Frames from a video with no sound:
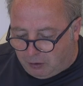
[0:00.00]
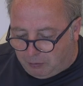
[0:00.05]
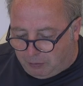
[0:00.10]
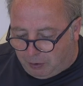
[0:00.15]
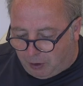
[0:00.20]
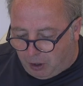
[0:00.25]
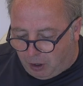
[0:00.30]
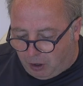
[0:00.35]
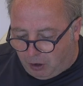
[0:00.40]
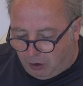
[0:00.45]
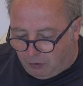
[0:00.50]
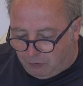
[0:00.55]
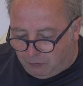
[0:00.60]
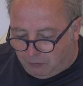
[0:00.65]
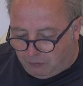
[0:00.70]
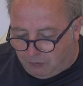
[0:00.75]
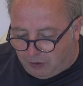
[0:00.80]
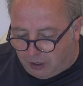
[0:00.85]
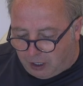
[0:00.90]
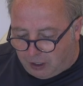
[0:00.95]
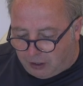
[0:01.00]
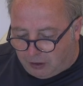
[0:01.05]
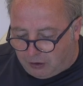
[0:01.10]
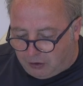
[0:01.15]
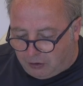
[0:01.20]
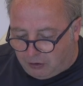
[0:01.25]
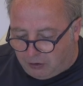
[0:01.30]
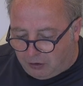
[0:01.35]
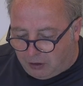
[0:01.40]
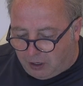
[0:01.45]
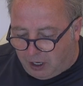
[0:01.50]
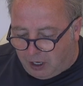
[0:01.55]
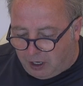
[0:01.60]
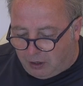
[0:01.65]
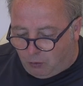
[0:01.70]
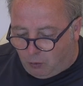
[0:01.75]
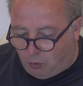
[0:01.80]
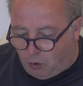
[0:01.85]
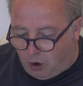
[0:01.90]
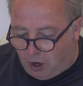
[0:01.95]
part of London
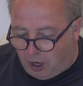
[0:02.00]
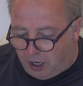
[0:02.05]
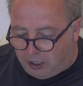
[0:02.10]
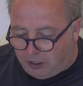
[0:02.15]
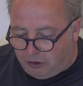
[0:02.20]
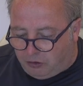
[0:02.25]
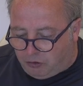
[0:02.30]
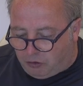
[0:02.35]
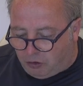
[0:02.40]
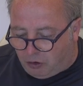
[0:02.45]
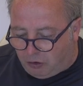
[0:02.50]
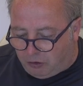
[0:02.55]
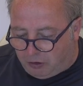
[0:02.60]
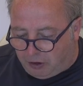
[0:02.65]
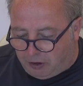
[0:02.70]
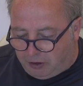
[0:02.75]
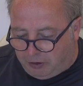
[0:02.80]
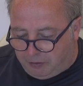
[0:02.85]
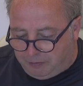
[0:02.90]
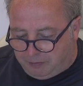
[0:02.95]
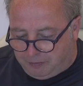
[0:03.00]
and what age are they?